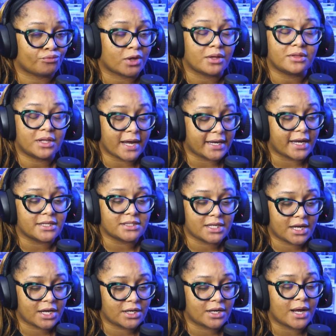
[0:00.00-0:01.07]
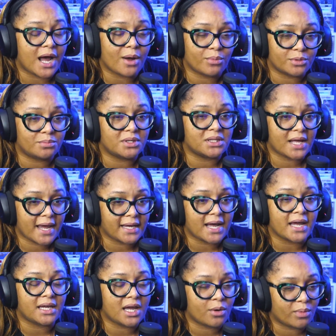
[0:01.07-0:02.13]
Like I said, I would be like, I
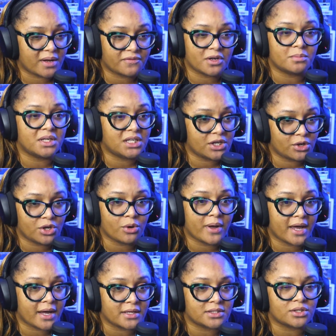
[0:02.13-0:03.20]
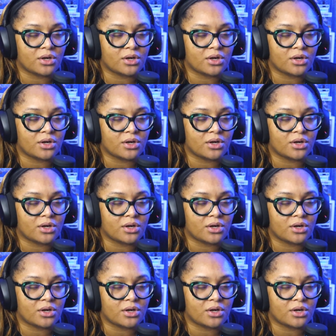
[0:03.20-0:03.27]
can't wait for him to kill your ass.